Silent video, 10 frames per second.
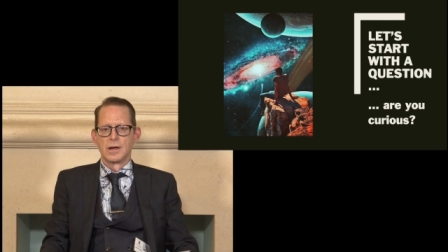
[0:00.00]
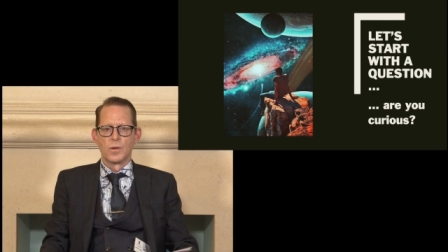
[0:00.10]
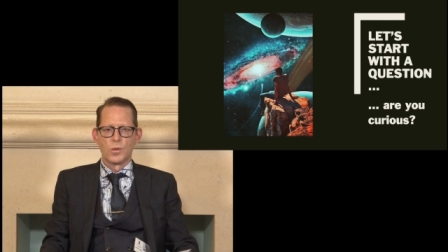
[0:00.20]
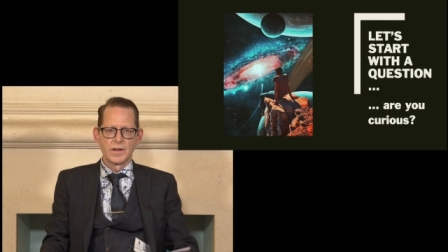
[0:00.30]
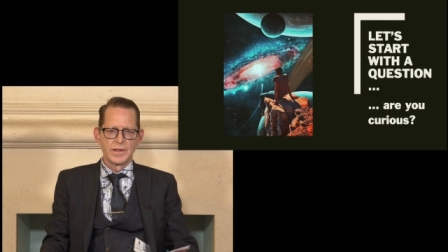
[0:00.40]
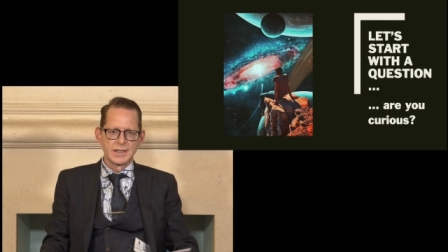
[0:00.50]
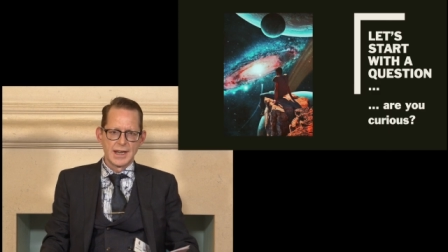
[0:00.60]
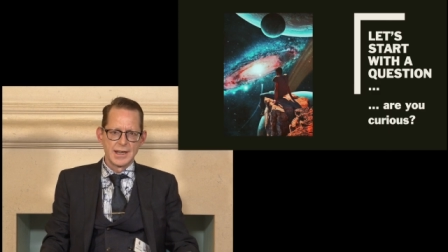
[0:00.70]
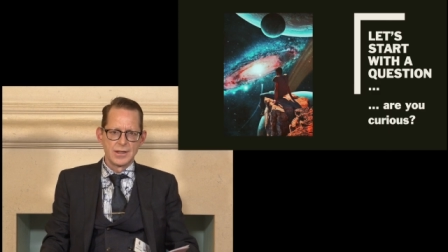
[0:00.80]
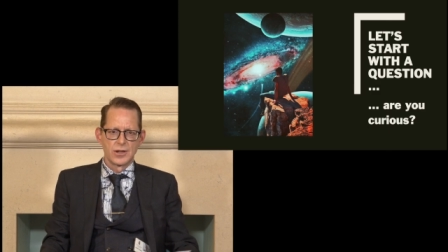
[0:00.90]
And what are the
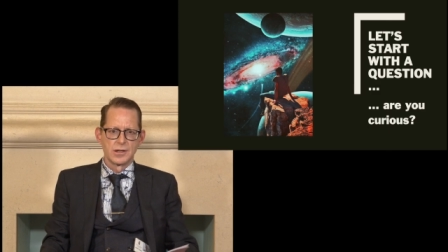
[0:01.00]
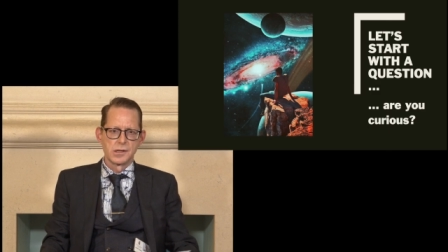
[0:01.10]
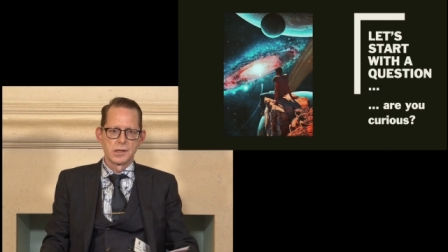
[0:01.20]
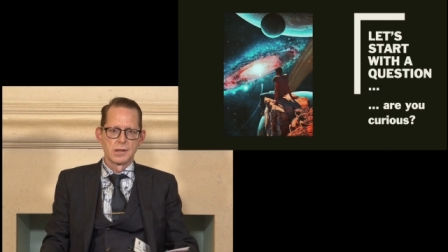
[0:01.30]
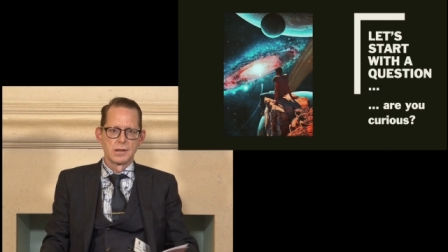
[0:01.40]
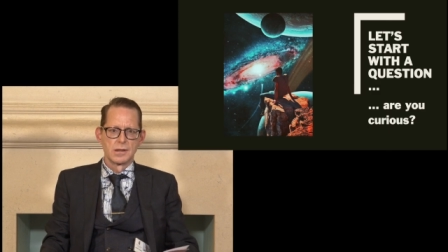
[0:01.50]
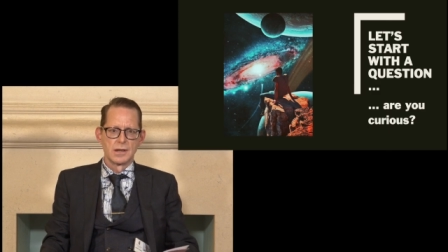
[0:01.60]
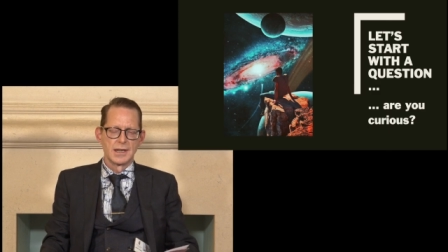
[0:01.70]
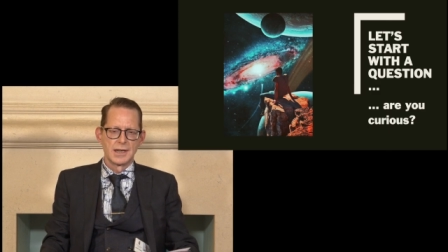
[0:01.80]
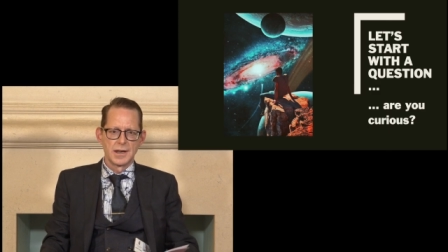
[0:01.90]
dangers
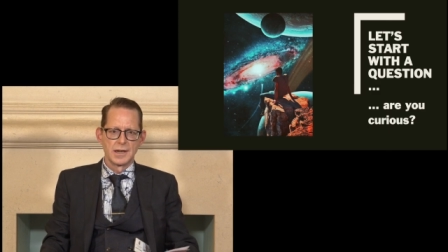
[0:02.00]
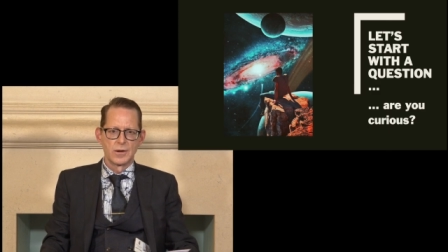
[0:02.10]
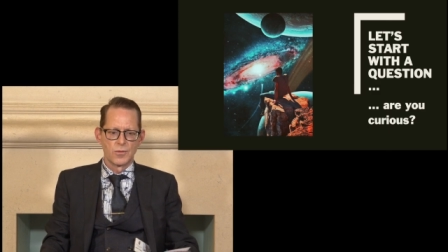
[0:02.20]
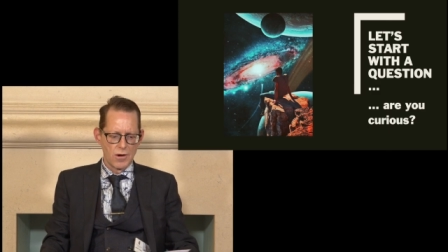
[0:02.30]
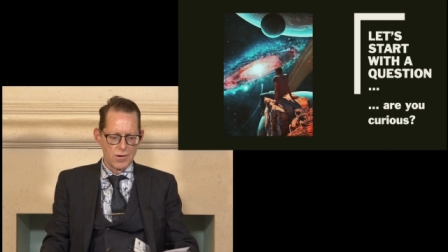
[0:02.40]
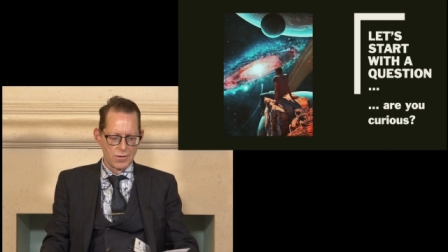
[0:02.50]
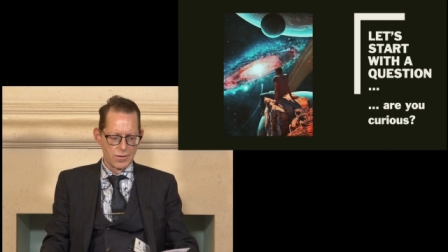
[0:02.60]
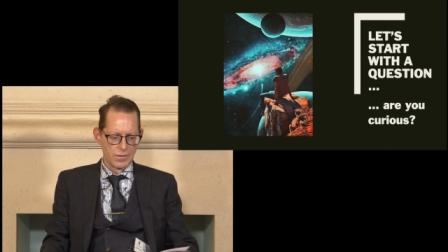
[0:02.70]
in getting it wrong?